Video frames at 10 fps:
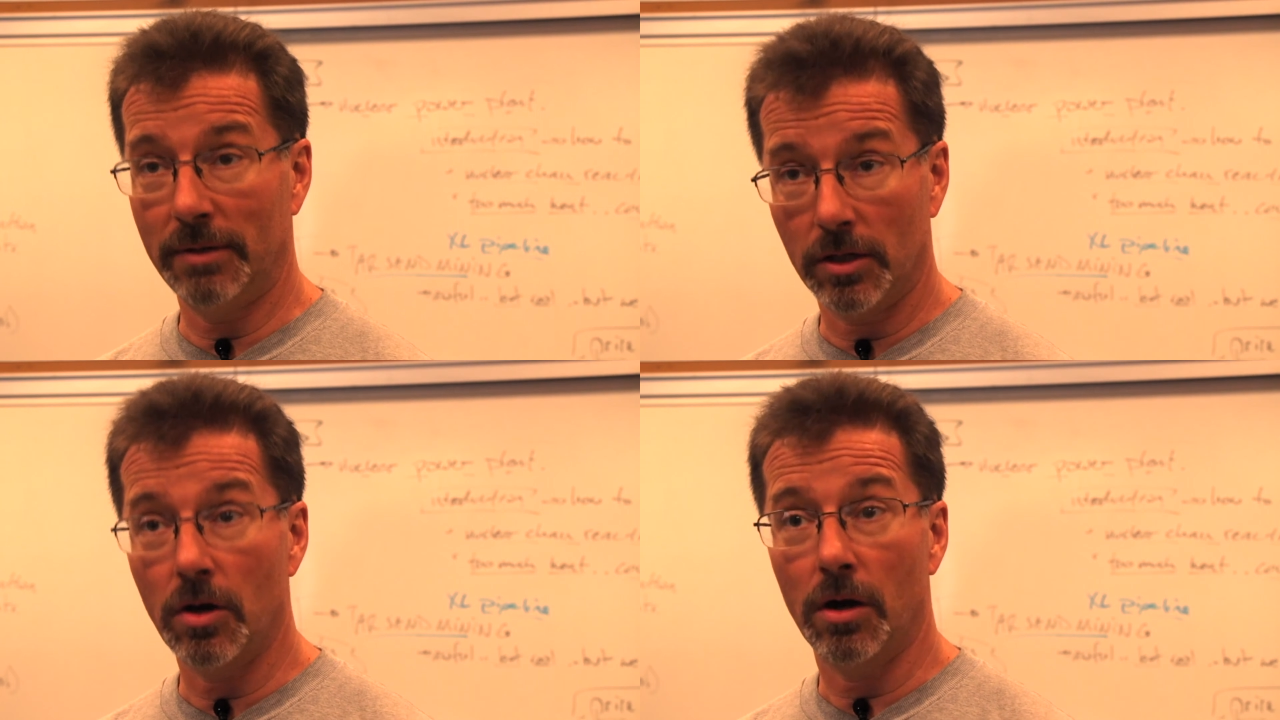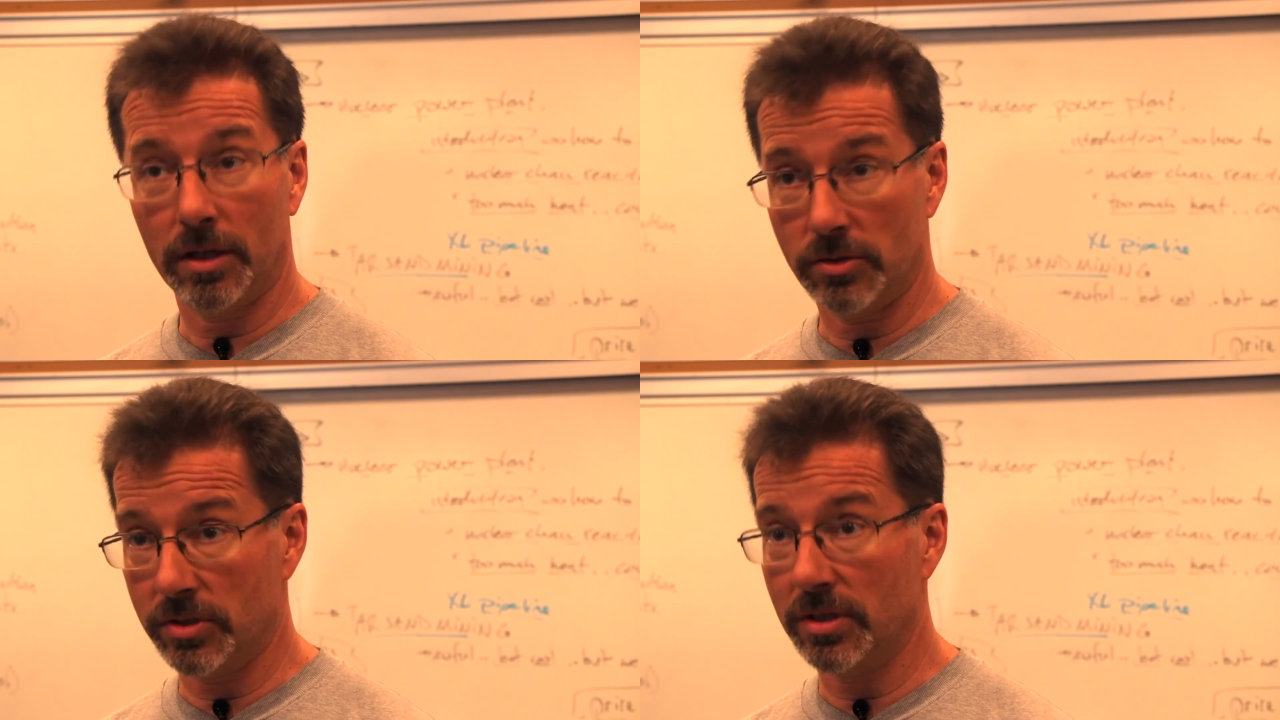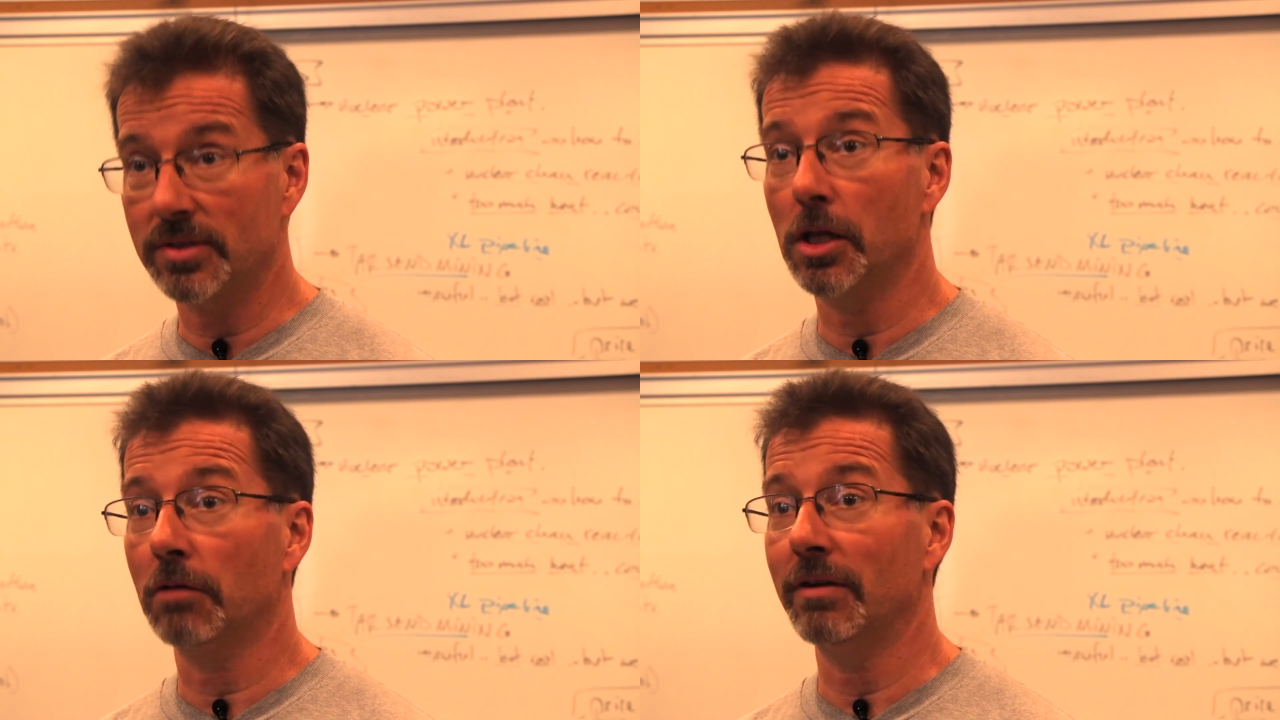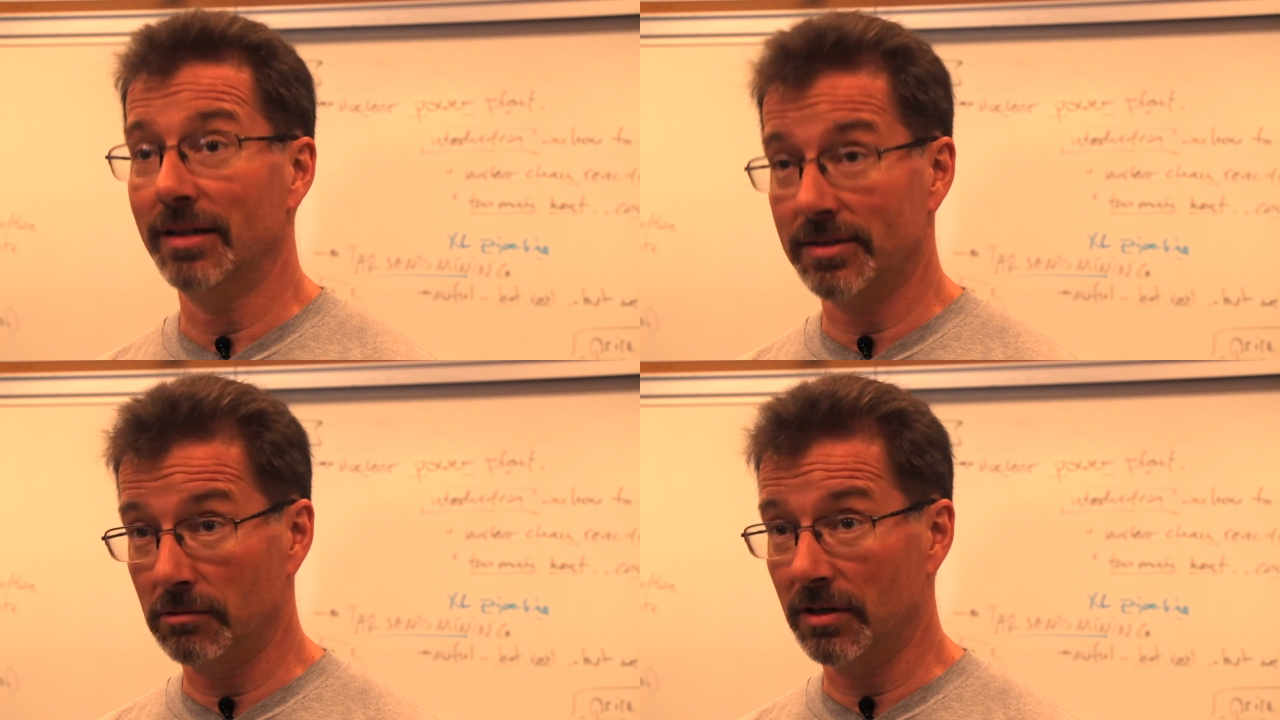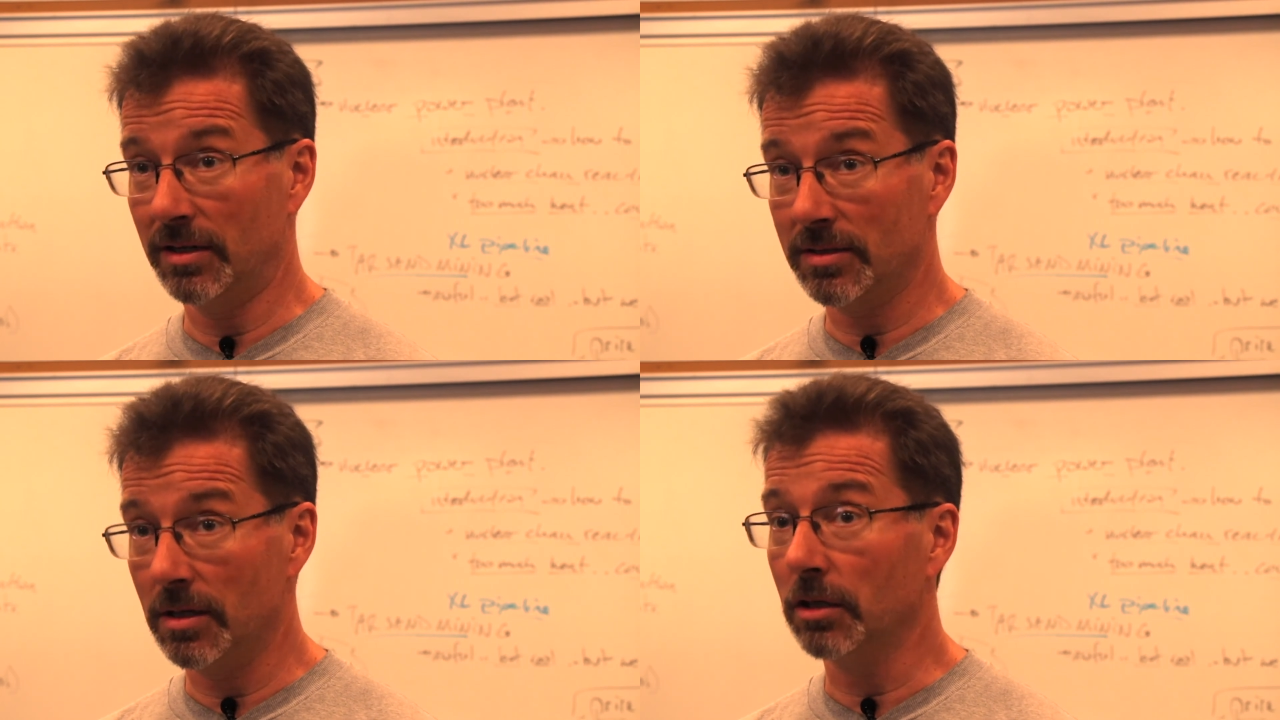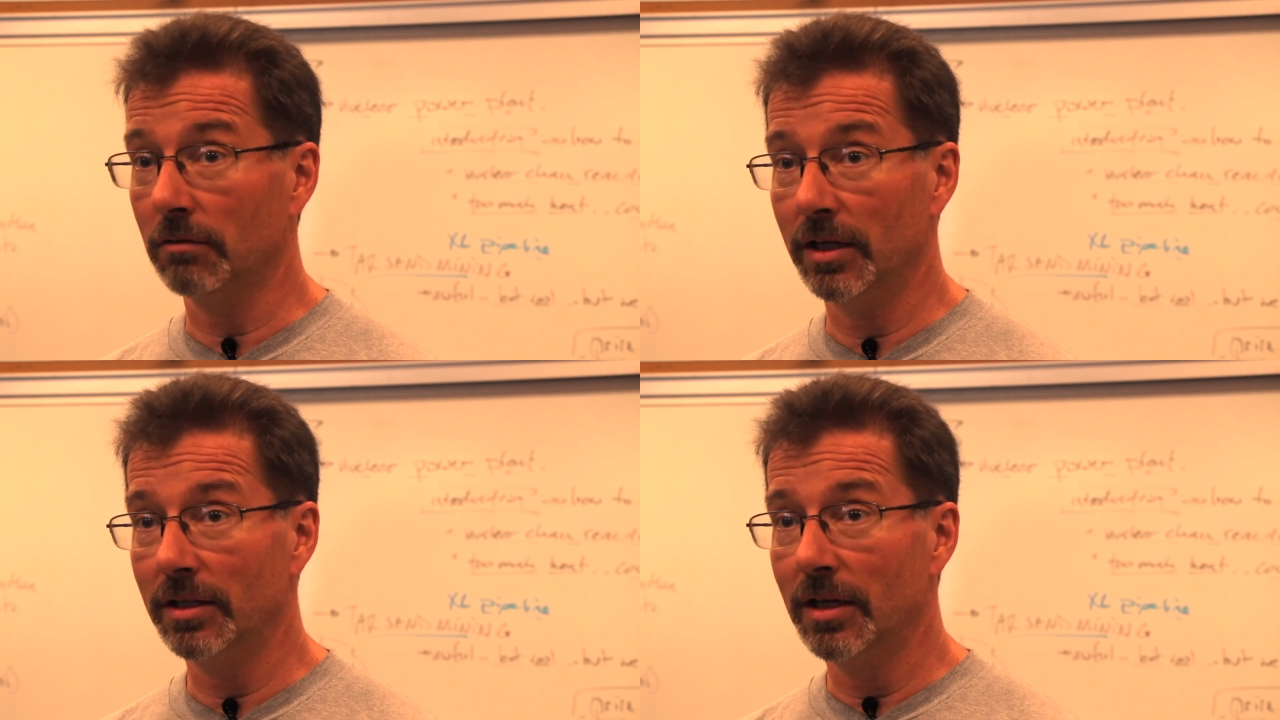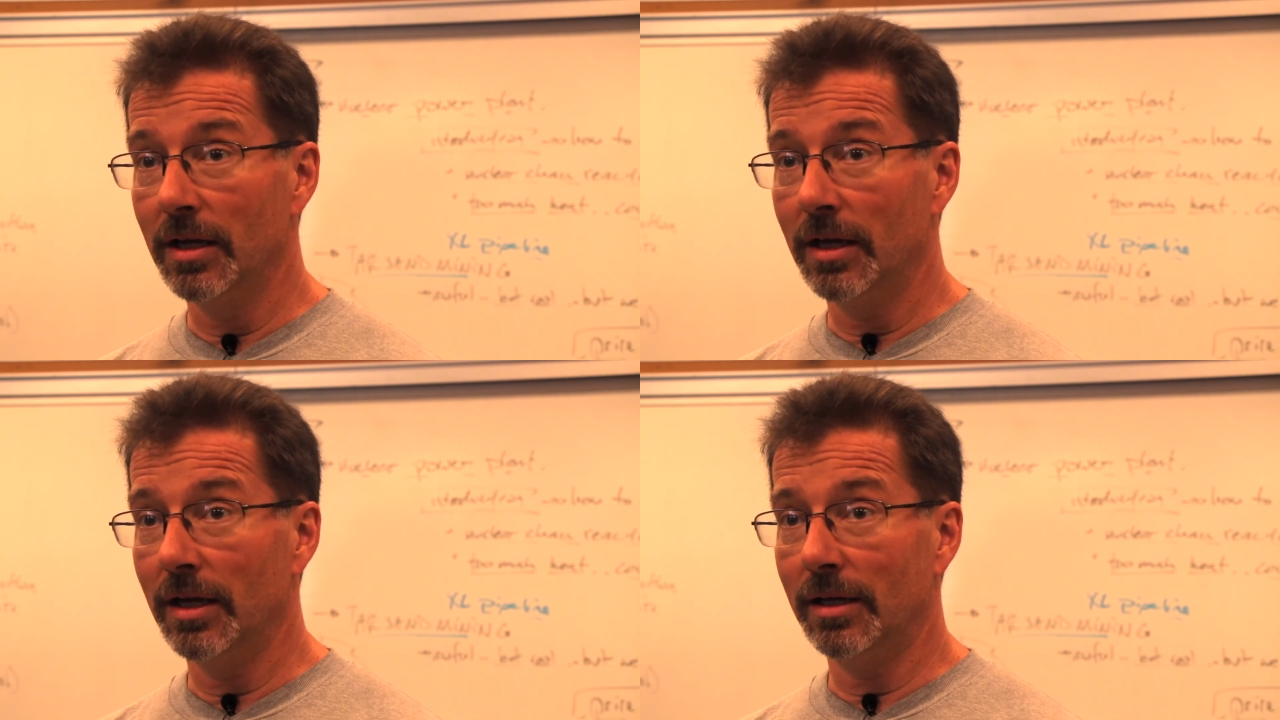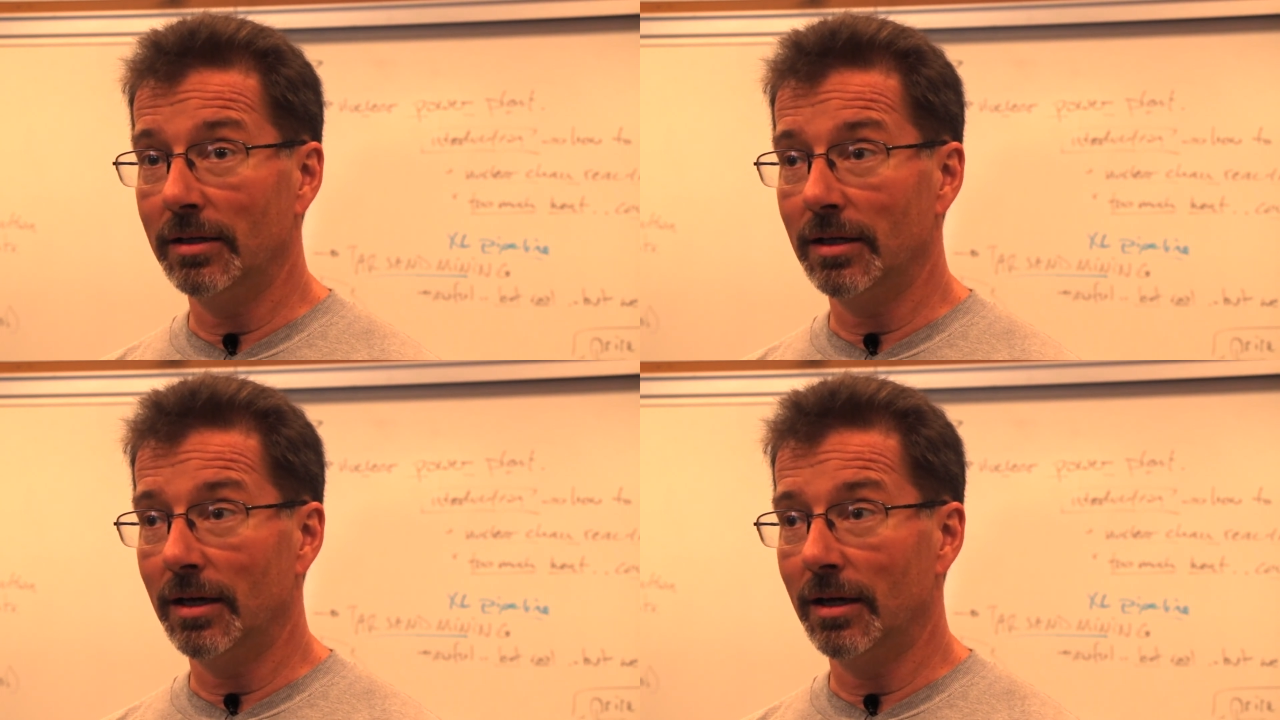I mean, the car can just accelerate and accelerate and accelerate. And